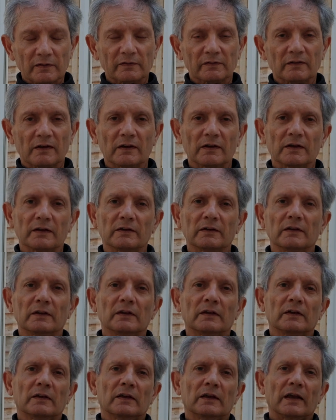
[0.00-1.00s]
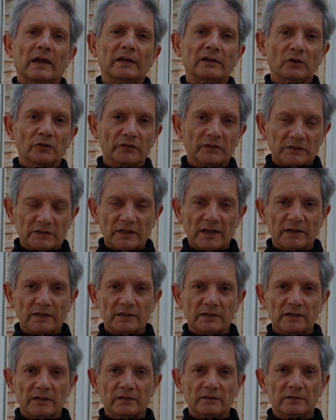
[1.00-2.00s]
side and on the
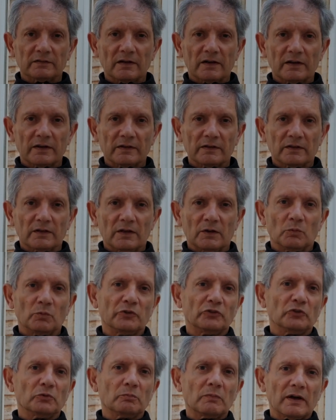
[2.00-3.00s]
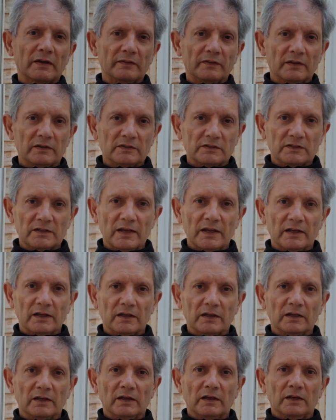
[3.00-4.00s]
technique side, which you might then take
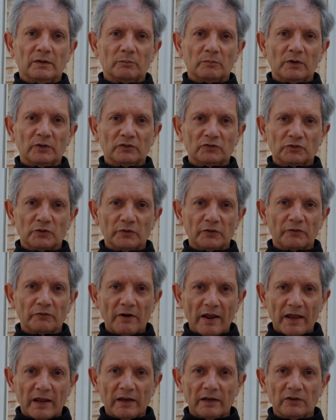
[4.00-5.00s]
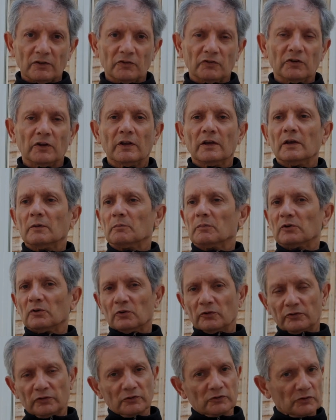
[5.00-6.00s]
both to the range, but
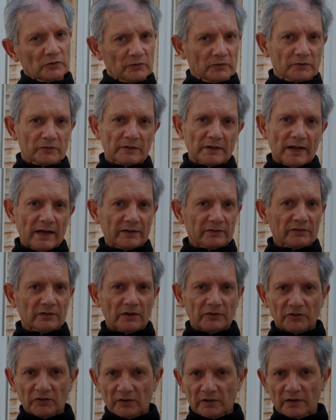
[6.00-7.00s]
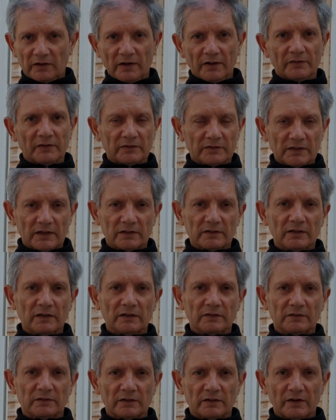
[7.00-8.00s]
also to the relaxation and other
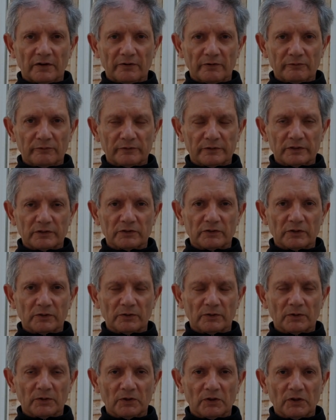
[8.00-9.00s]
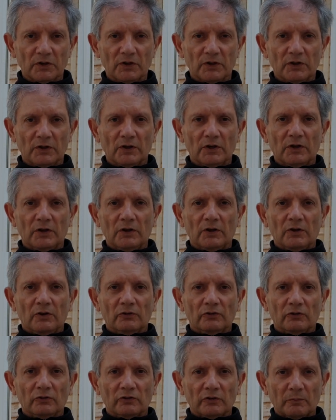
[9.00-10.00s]
techniques that I referred to.
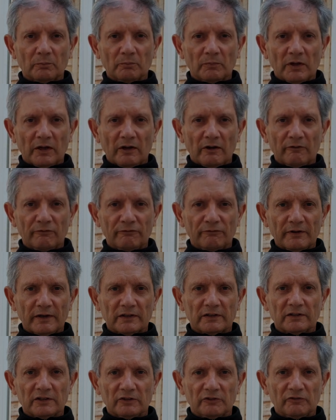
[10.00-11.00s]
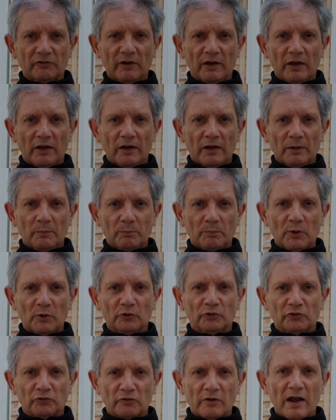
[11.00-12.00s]
So some effective
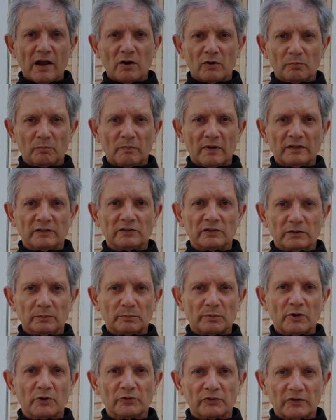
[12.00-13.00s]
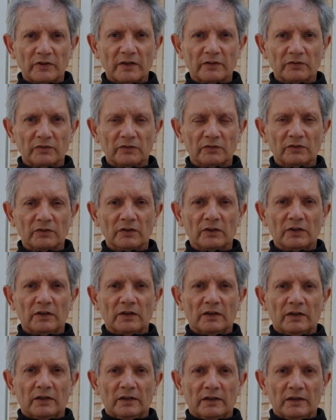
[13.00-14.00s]
post-round mental process
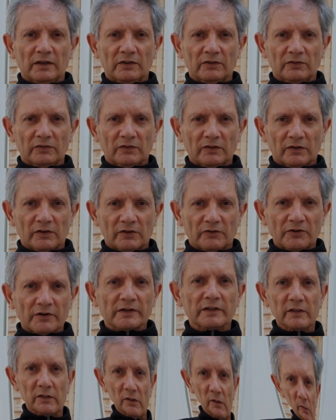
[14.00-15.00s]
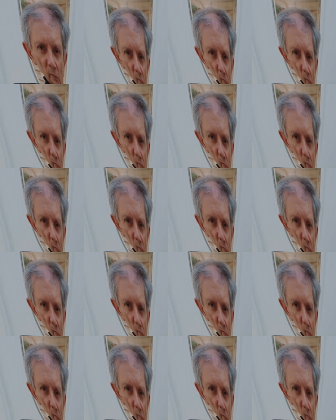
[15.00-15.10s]
is critical.